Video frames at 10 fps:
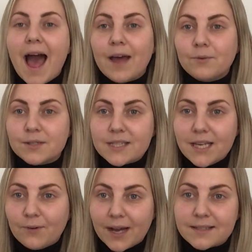I will
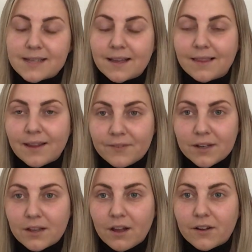see you at 11
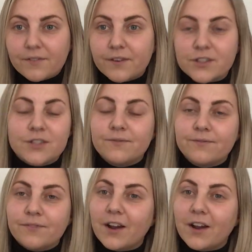o'clock for some